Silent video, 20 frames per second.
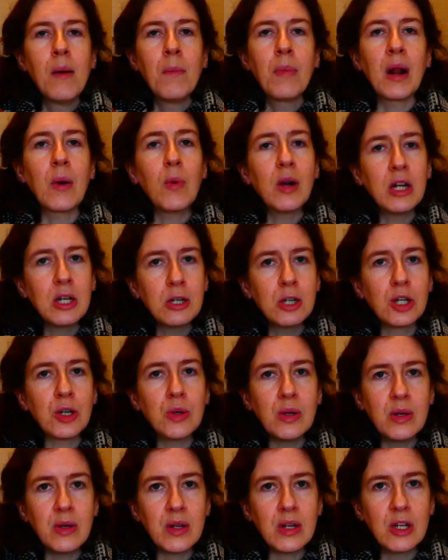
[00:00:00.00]
But I wanted to show
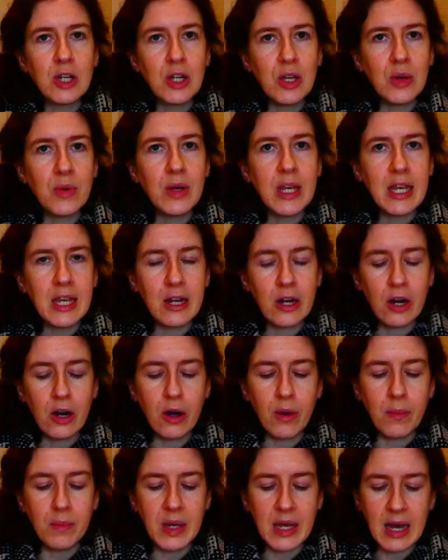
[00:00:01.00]
it to you
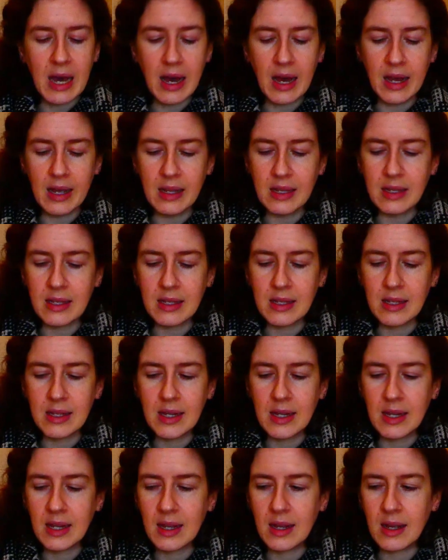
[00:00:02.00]
here because
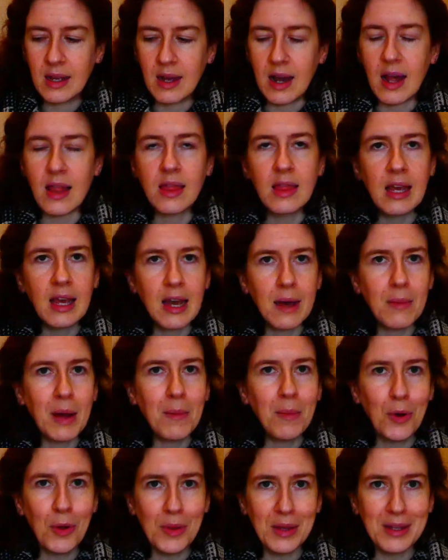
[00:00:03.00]
I think I
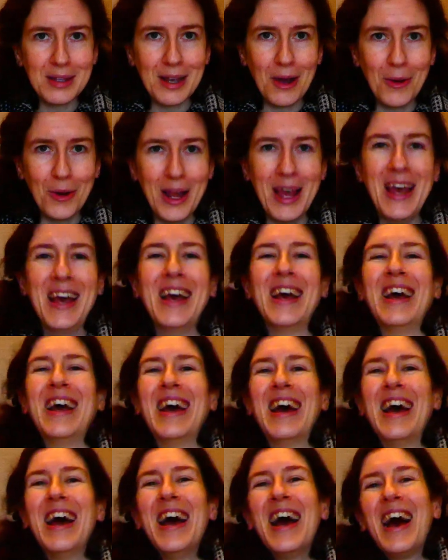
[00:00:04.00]
might pull this out.
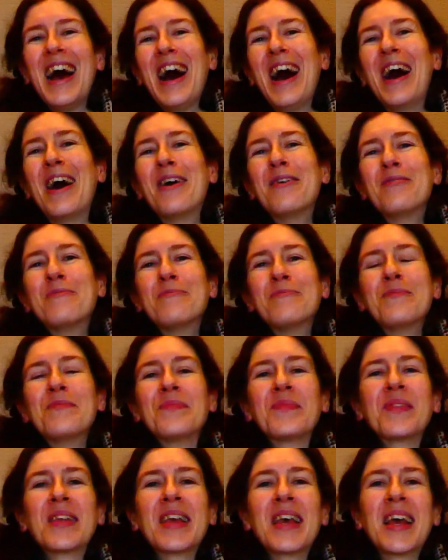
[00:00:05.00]

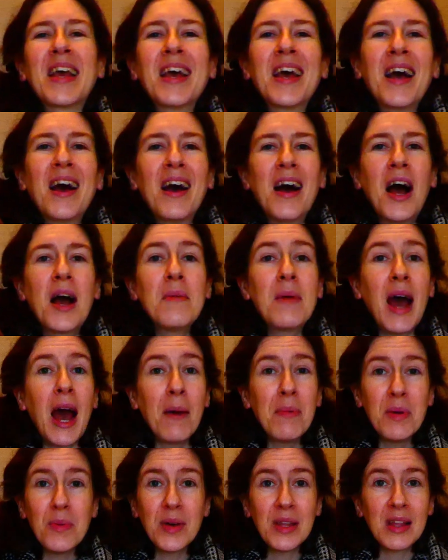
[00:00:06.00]
I'm
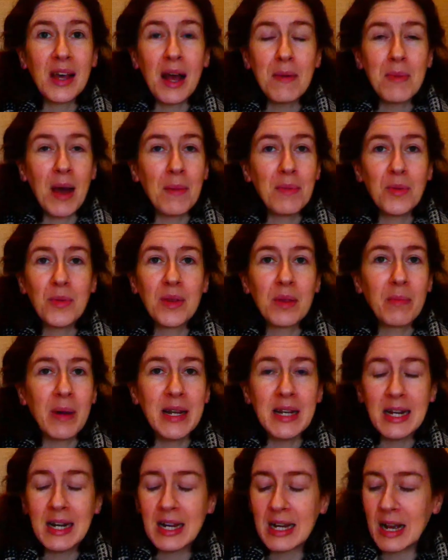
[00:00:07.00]
happy with
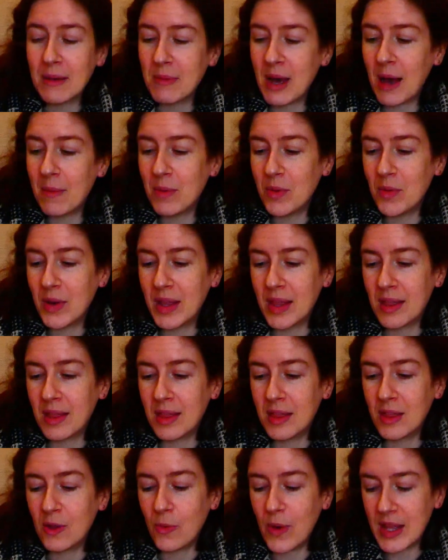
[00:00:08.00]
my knitting. I'm happy
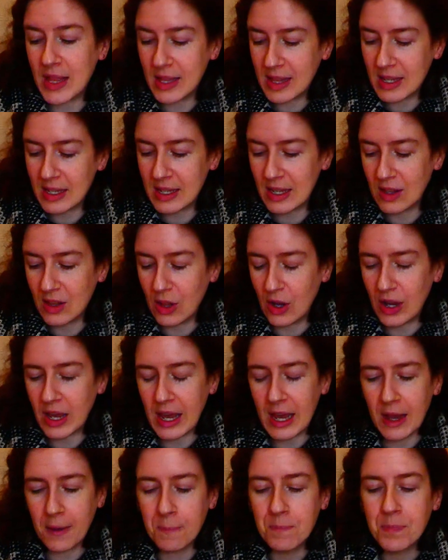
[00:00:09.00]
with the way that this is
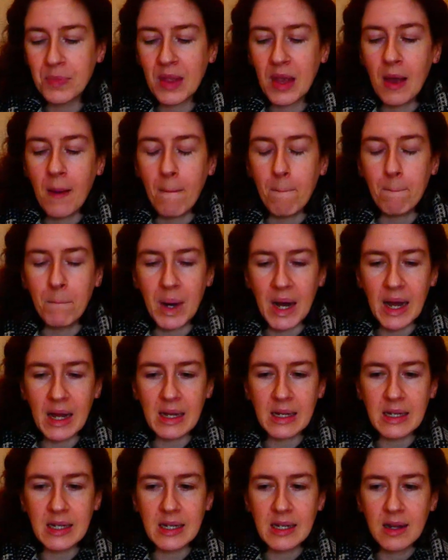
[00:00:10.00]
looking,
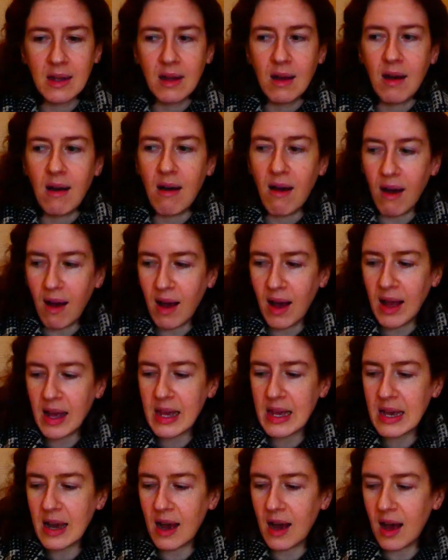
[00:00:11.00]
but
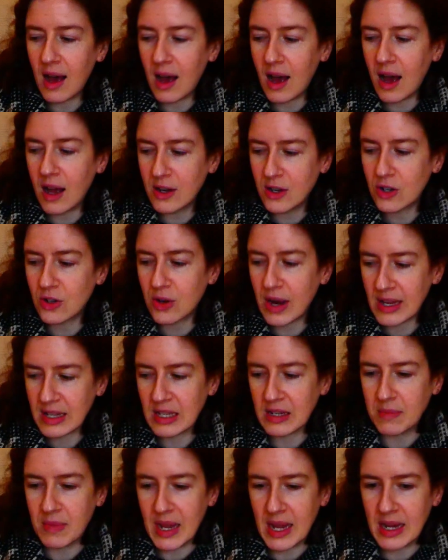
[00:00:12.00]
I
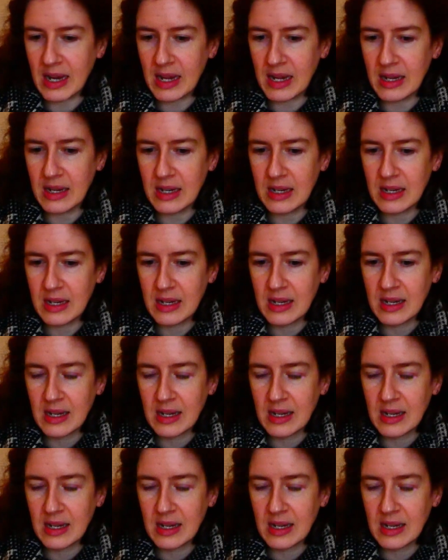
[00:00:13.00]
underestimated